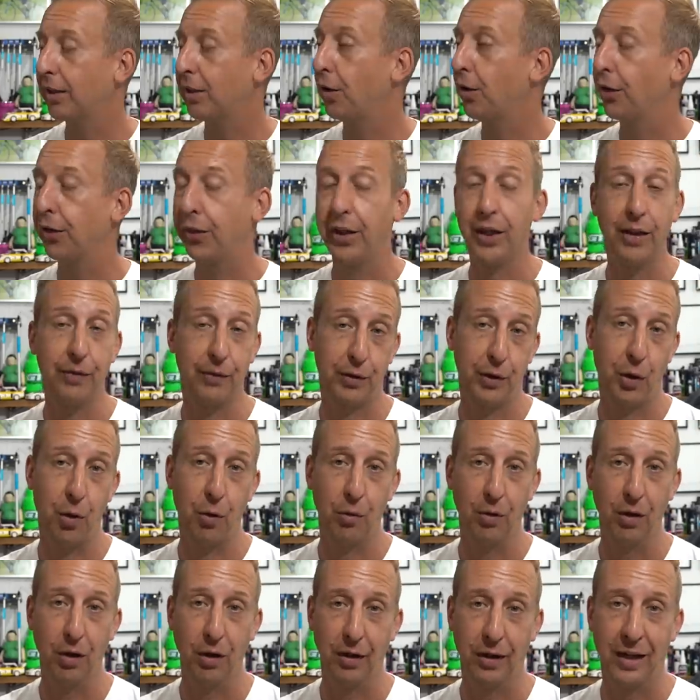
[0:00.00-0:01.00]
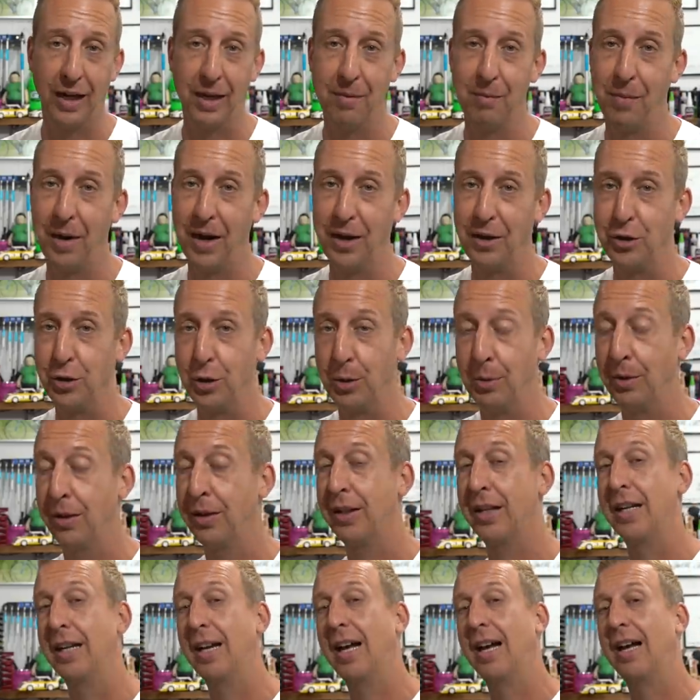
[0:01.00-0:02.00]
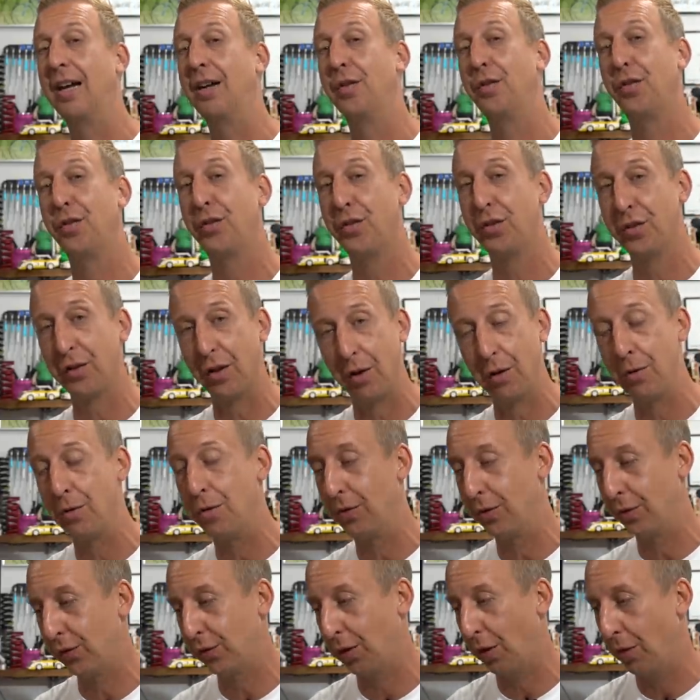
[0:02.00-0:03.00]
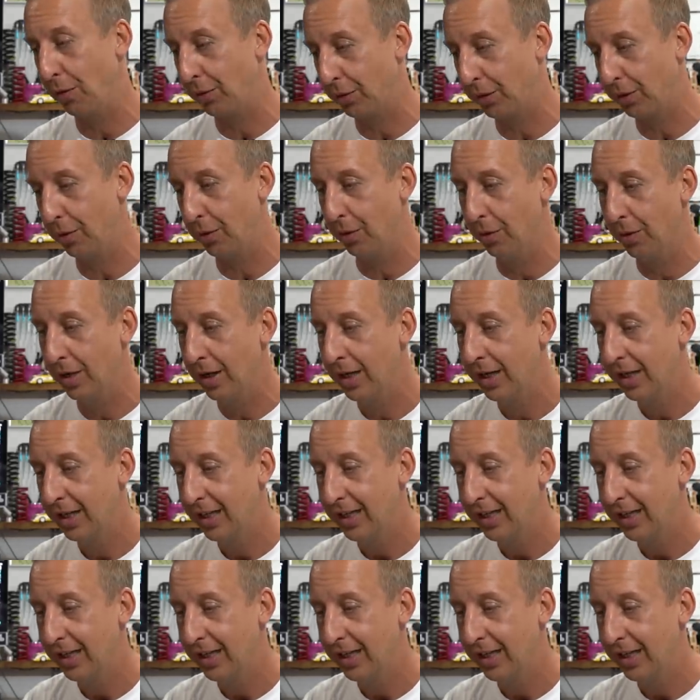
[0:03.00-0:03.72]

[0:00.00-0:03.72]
can't think of a cooler looking paint job. I think that is so, so cool.